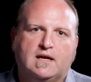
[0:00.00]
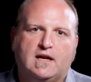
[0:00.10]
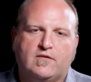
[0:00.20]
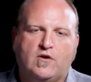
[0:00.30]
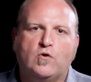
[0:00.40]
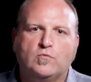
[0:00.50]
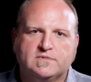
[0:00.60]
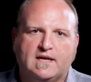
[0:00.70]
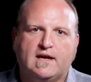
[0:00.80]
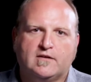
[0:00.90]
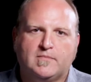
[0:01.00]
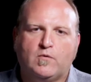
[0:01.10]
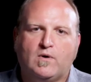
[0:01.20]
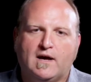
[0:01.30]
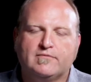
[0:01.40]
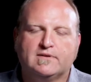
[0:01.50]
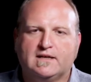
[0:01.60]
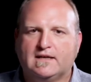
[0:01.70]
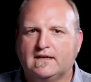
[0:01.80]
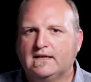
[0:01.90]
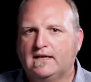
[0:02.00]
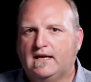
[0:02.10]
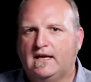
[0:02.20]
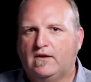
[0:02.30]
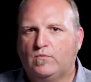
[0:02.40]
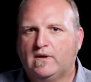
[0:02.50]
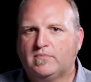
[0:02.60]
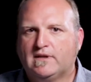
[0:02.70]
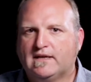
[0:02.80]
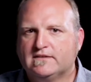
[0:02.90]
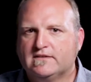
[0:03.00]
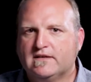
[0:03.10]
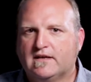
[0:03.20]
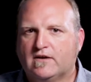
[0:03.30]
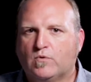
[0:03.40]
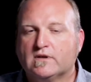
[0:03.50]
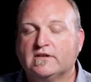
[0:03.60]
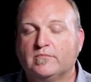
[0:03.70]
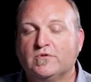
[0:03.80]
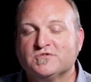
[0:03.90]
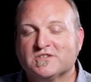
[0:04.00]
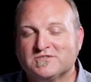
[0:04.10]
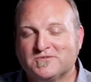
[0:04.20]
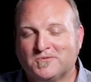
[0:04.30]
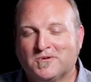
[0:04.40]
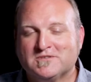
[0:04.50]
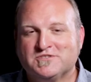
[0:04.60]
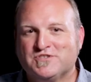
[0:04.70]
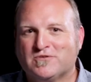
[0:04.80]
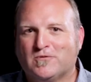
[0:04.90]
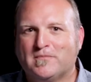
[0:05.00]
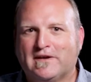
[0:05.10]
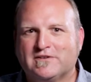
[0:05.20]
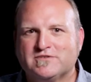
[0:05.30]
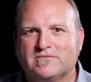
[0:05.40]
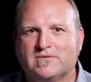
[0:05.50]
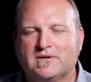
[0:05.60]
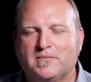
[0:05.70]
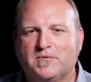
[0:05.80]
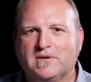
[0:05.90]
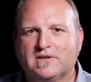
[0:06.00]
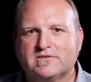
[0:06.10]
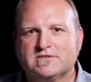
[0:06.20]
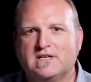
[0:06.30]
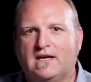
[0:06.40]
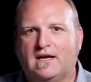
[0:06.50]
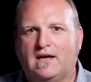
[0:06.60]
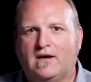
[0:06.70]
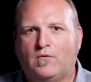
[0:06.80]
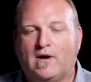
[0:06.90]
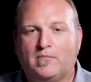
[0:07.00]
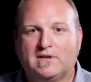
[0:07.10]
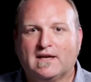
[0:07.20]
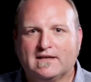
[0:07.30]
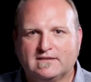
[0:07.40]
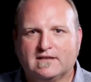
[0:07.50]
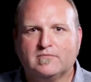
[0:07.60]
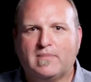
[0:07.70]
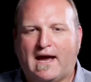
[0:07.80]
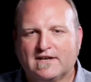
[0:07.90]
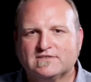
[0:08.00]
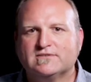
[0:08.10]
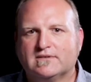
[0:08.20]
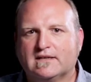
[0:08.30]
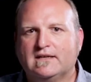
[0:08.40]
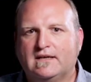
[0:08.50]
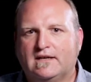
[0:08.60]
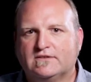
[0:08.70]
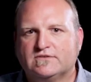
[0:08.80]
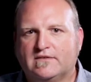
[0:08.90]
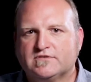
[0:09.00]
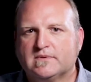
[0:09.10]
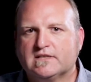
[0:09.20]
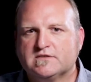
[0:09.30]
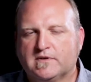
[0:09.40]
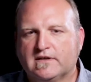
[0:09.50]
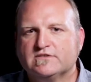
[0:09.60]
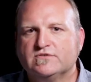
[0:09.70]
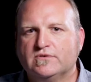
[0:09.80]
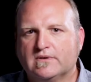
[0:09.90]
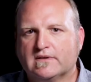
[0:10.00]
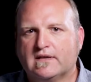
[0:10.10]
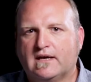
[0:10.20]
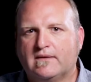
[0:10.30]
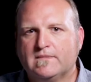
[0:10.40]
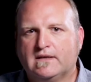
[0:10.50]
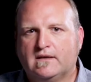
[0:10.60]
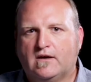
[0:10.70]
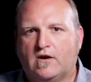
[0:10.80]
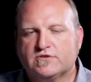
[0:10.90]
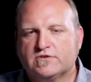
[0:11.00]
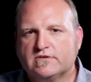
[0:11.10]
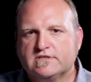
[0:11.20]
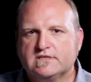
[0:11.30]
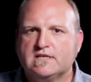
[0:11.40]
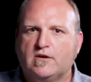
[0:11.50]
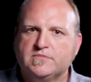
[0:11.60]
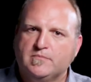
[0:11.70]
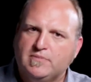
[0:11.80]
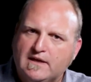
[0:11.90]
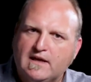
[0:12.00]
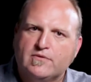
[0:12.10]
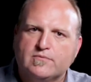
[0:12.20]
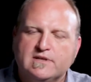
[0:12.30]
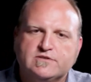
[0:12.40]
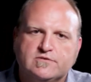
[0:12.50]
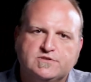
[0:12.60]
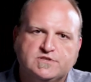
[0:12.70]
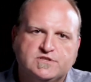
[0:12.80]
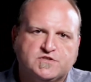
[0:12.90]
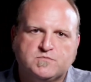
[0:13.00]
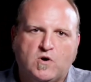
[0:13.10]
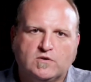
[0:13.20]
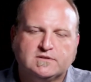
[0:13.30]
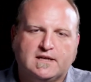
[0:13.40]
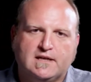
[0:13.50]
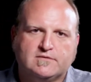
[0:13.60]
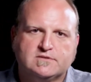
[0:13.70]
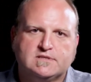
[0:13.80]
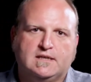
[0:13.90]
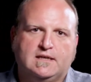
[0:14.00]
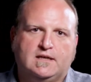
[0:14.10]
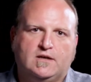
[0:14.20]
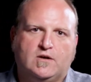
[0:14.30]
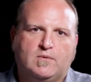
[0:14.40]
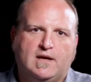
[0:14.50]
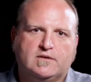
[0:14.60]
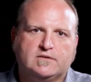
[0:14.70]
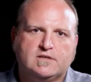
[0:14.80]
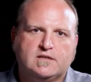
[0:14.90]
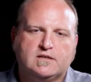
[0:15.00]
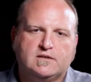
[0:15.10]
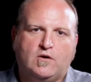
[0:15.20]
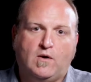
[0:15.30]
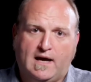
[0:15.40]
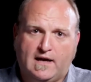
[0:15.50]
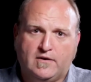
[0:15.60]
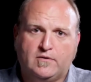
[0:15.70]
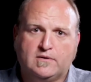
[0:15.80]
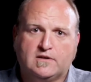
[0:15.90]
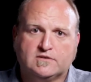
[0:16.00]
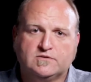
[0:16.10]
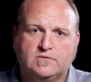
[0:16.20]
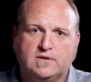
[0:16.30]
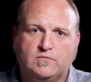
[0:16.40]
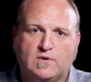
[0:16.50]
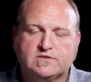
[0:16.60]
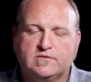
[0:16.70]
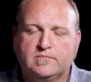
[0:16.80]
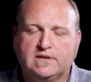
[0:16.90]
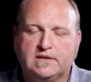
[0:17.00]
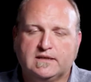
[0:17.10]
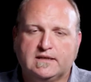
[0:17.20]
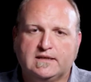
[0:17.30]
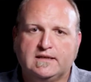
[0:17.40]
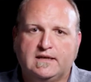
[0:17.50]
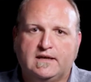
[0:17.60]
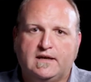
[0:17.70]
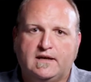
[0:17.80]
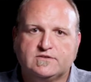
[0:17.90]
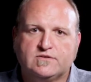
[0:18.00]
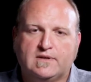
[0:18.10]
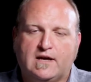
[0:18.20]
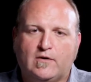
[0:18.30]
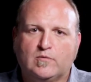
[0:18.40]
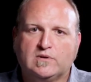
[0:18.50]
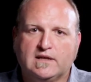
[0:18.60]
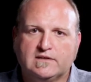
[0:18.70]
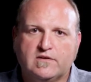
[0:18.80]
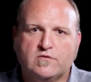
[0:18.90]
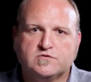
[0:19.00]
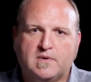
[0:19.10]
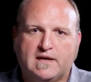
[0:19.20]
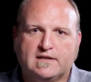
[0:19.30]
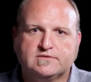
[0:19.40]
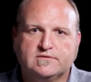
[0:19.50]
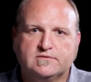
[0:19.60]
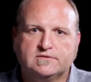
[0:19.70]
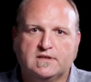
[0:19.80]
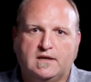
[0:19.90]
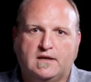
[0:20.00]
kind of the hometown of my wife and I, and we planted there, worked at a music store as a general manager for a couple years while planting and pastoring. So I have some experience doing that. Our church has helped to plant 3 churches in small towns around Ohio and also in western PA, and so now I relate to those pastors.